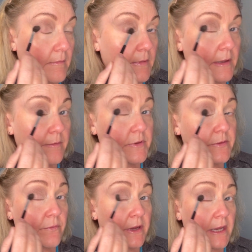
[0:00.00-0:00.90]
So I'm
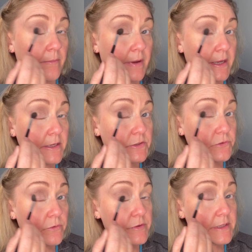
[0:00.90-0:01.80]
just bringing it back in
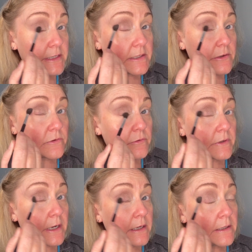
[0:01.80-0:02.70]
towards the inner
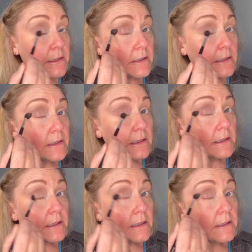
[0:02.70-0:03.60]
corner
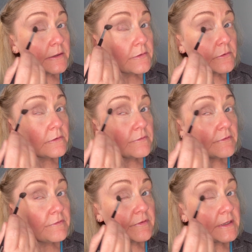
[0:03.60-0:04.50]
in a sort of
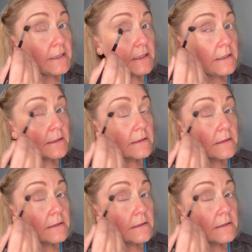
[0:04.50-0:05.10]
a V.